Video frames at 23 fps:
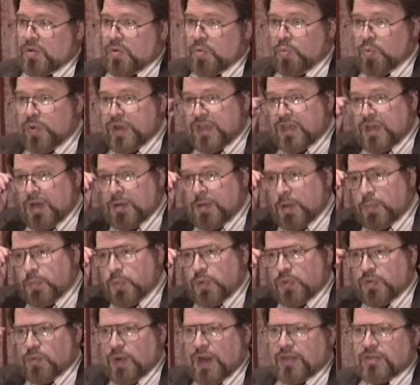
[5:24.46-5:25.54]
we come up
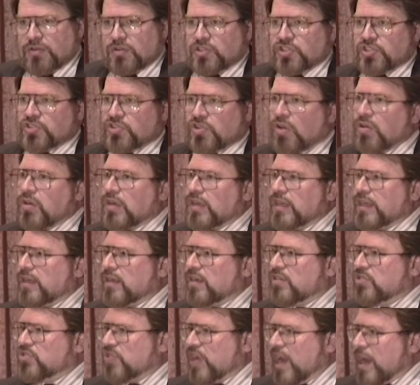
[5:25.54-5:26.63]
with rather startling
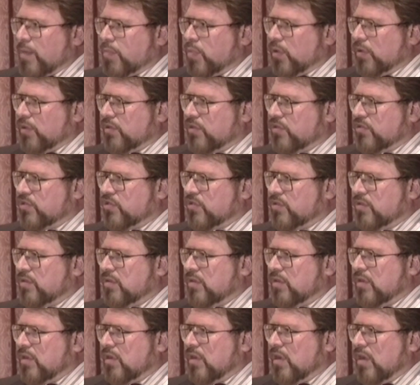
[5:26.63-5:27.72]
examples
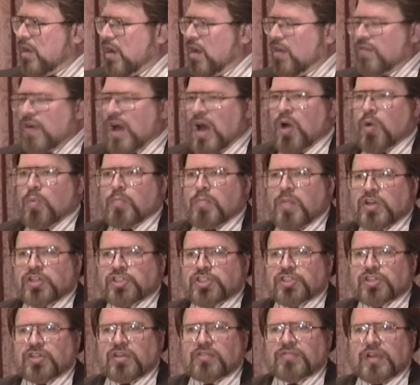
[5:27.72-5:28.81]
of how
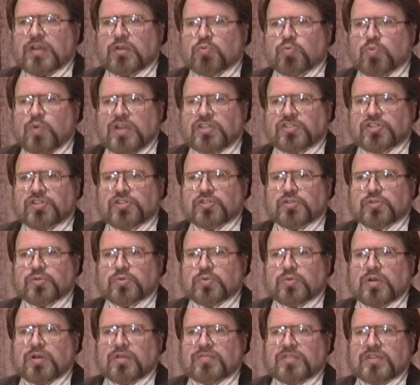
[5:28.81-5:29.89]
much of a
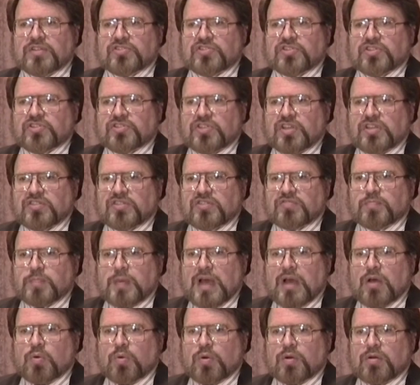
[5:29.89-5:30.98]
residue of this excessive
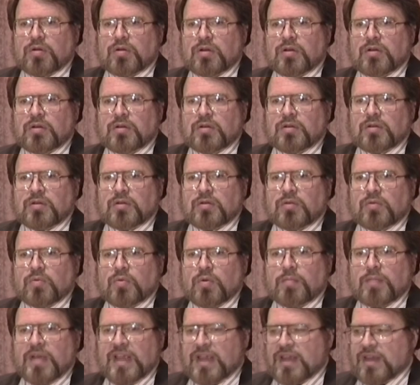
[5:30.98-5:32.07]
power
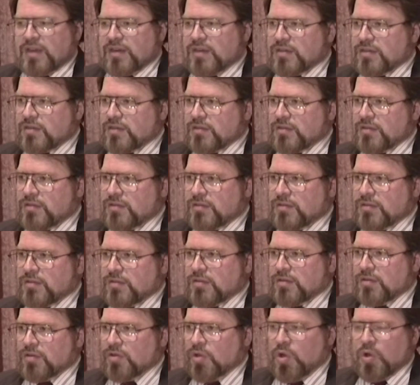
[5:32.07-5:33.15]
remained
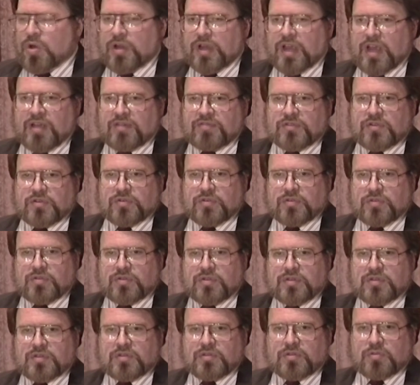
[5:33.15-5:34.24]
long after
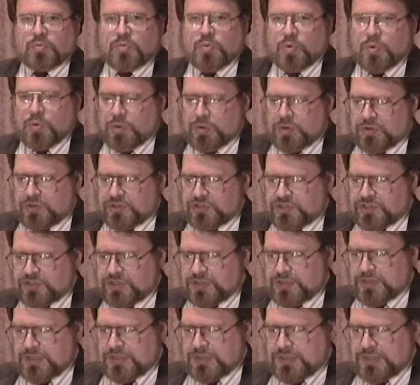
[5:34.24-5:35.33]
the, the wars
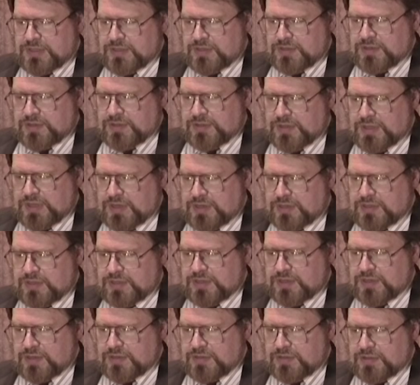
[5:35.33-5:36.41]
that,
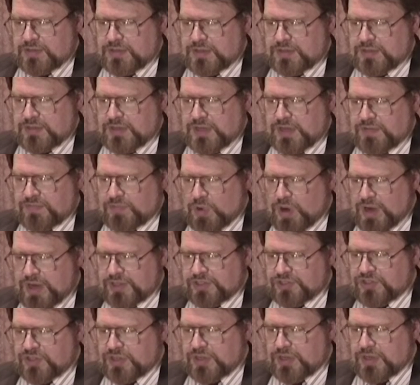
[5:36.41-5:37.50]
uh, that gave
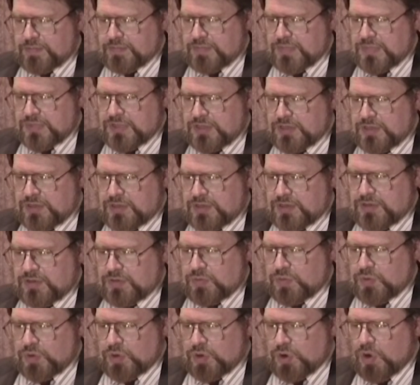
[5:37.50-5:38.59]
rise to them
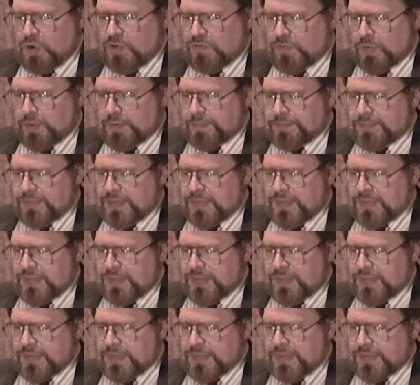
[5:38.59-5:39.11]
were over.